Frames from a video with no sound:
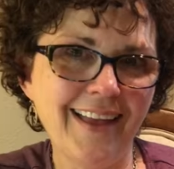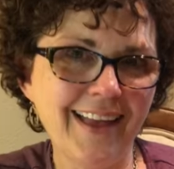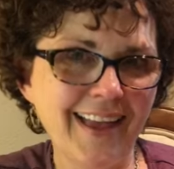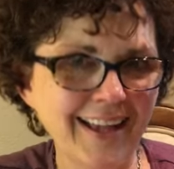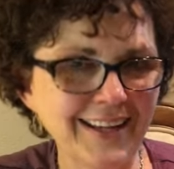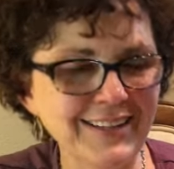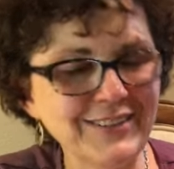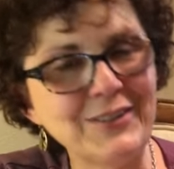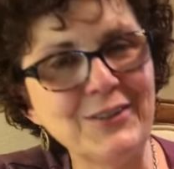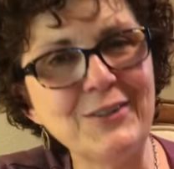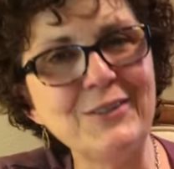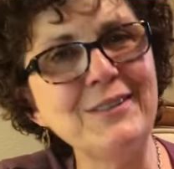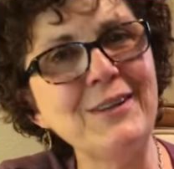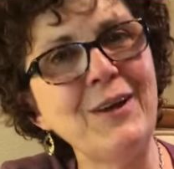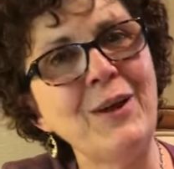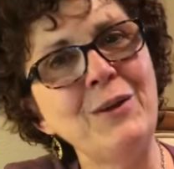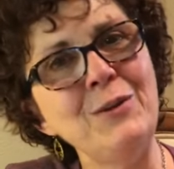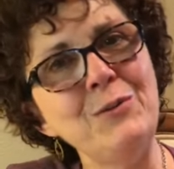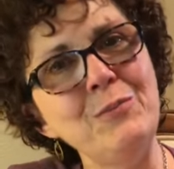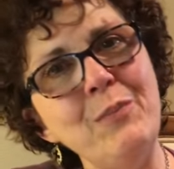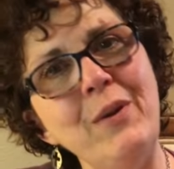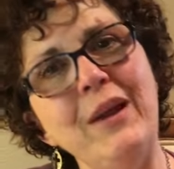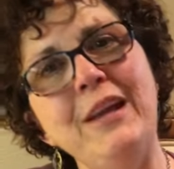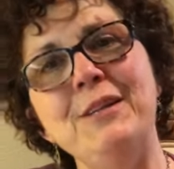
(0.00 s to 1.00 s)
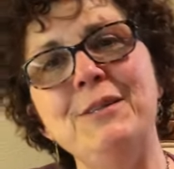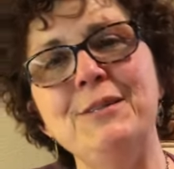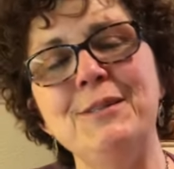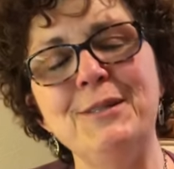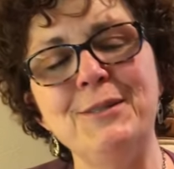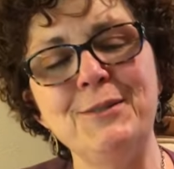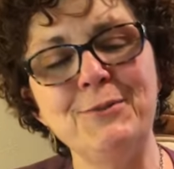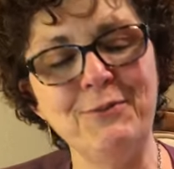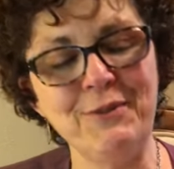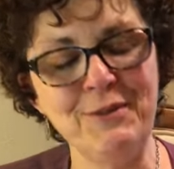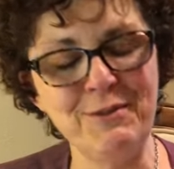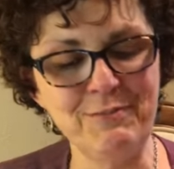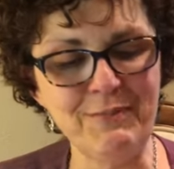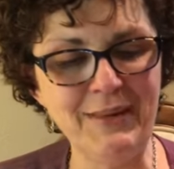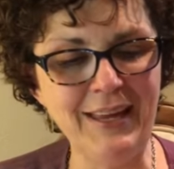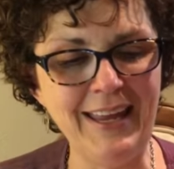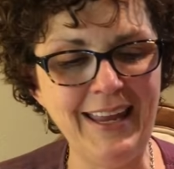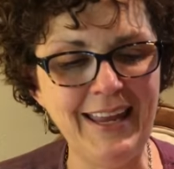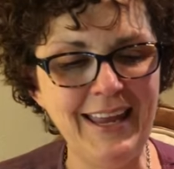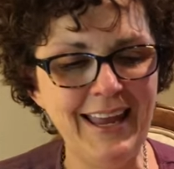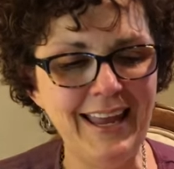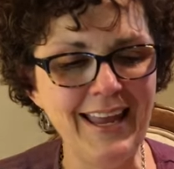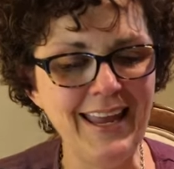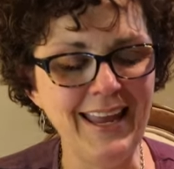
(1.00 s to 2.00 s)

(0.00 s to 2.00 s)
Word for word: exercise patience with me.